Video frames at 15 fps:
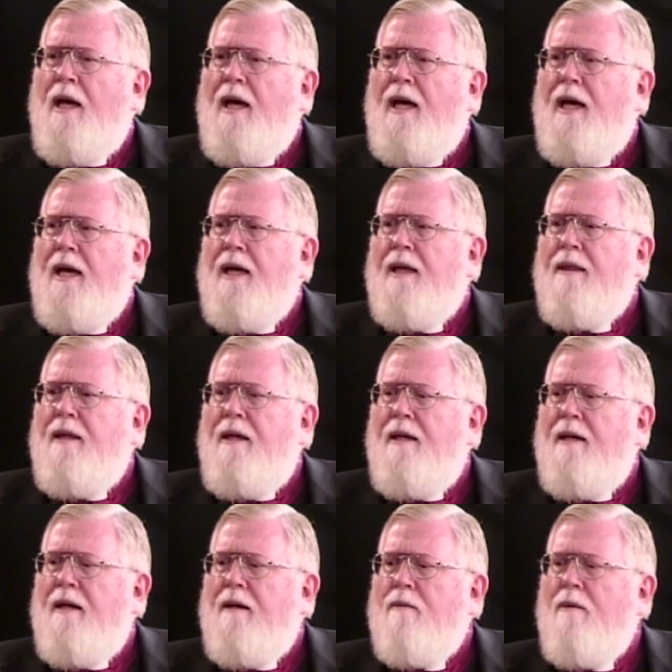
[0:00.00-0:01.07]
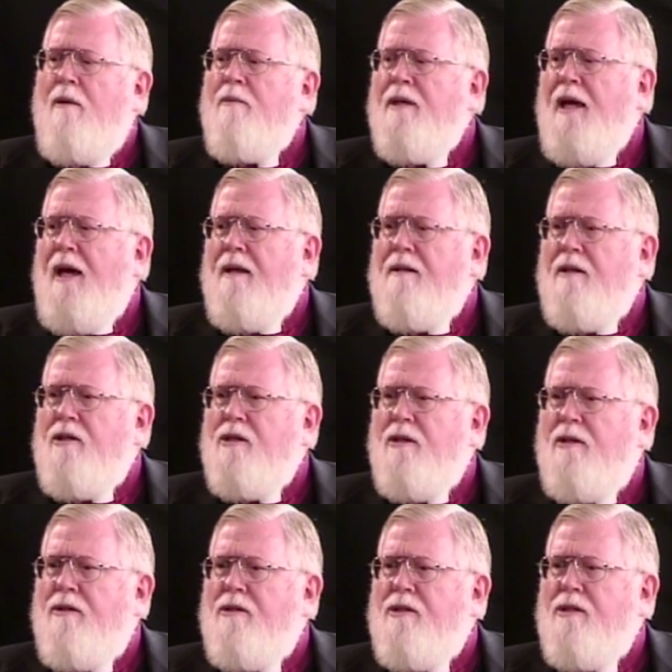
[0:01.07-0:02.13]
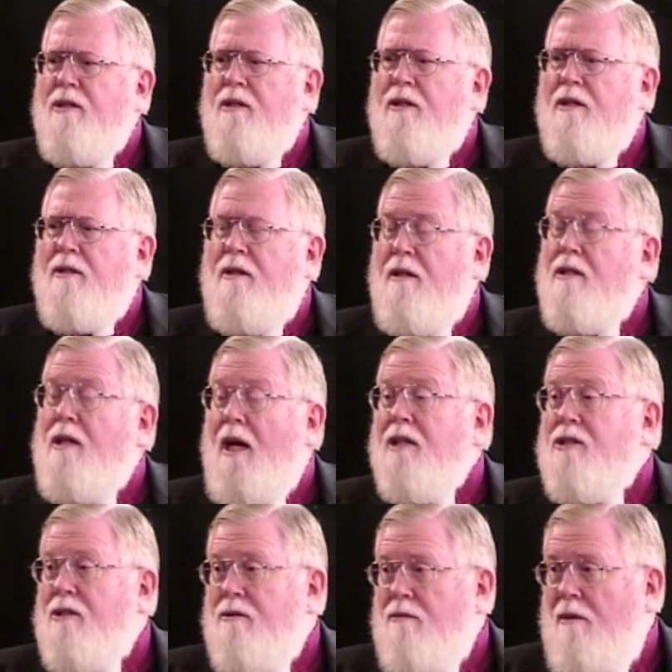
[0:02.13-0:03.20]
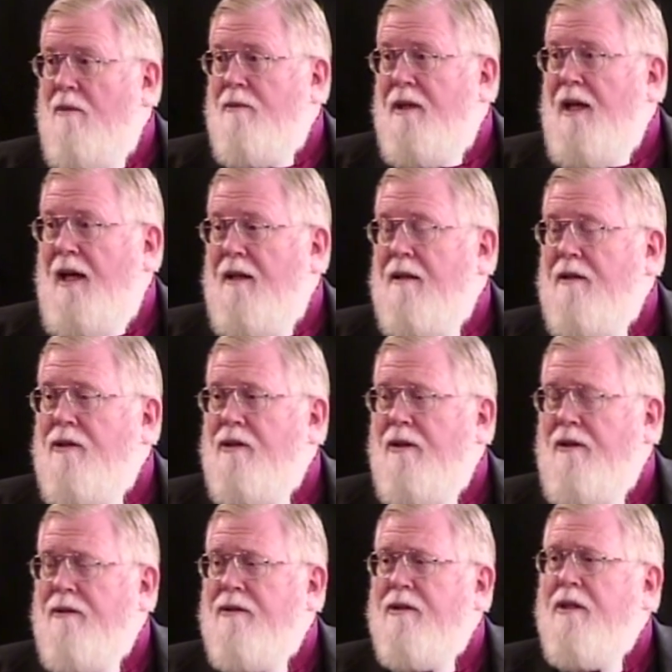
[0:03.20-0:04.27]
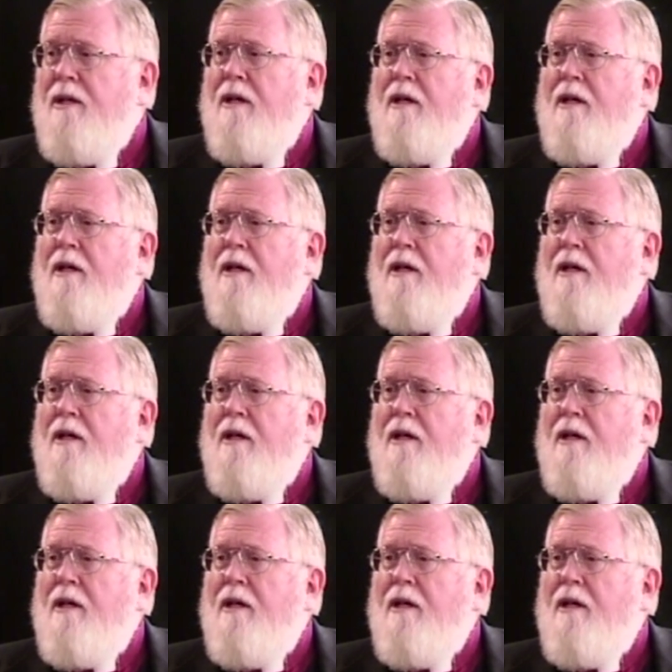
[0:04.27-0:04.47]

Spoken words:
the Roman Catholic Church, the Dutch Roman Catholic Church